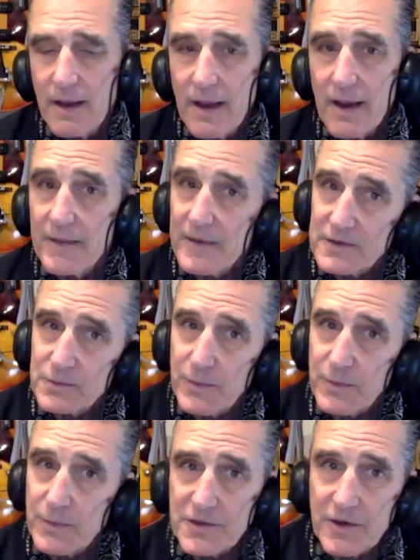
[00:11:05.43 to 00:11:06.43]
And that's when
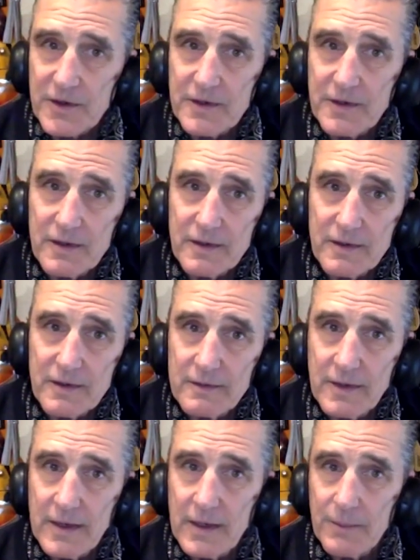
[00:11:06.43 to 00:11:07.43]
I started
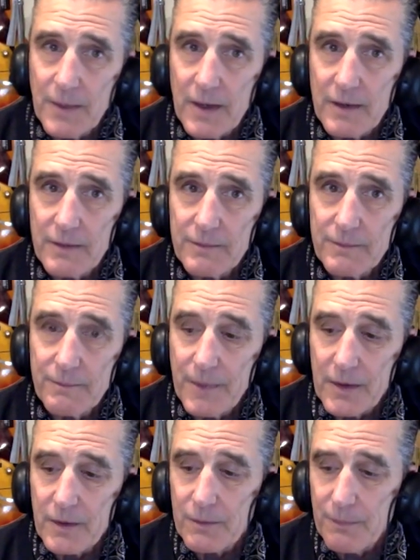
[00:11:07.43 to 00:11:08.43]
dating my
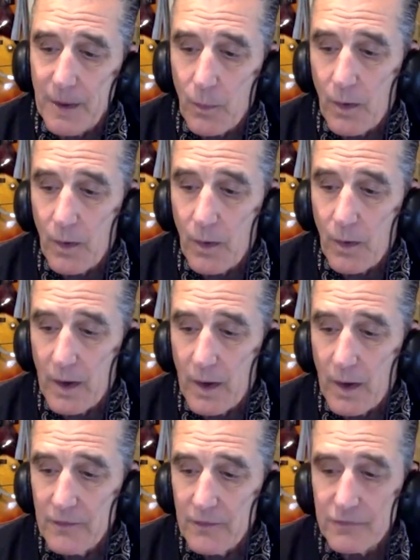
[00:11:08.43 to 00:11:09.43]

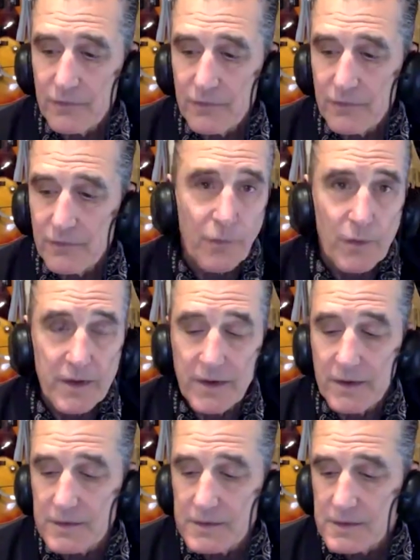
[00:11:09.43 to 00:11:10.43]
wife of 40
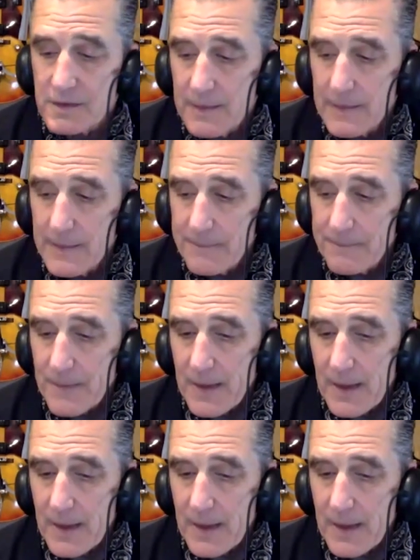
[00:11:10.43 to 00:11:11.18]
years. And